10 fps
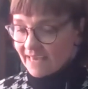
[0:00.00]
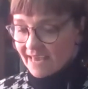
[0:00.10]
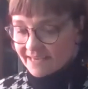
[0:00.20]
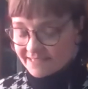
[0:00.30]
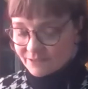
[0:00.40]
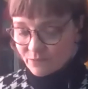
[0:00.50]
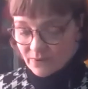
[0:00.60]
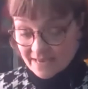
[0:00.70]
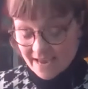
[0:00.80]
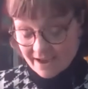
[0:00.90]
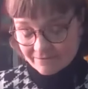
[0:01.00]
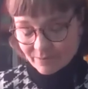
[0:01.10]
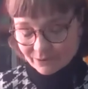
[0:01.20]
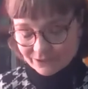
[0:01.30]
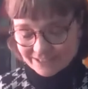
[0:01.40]
And we have
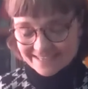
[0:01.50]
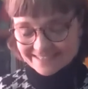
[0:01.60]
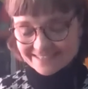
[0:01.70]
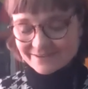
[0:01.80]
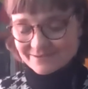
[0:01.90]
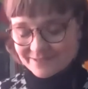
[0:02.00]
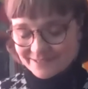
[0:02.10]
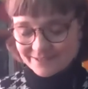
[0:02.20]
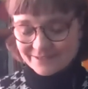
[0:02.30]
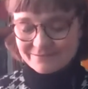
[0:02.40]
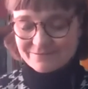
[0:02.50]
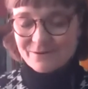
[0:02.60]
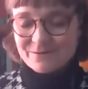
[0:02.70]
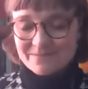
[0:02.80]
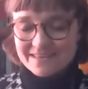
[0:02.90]
pushed ourselves to
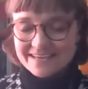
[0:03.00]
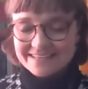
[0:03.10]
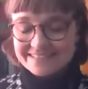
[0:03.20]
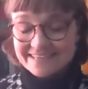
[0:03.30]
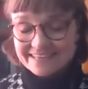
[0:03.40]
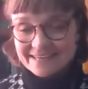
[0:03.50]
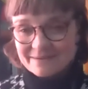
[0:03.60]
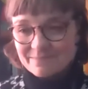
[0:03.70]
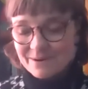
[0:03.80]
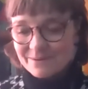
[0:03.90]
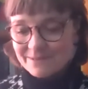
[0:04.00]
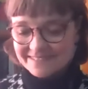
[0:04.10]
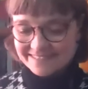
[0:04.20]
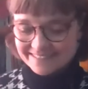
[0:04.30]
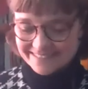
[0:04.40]
form the Deadly
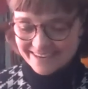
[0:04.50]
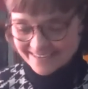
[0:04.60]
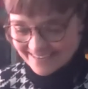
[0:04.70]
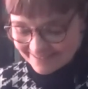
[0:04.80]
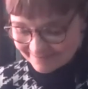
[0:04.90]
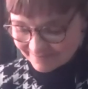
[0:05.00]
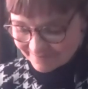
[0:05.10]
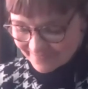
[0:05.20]
Poets Society.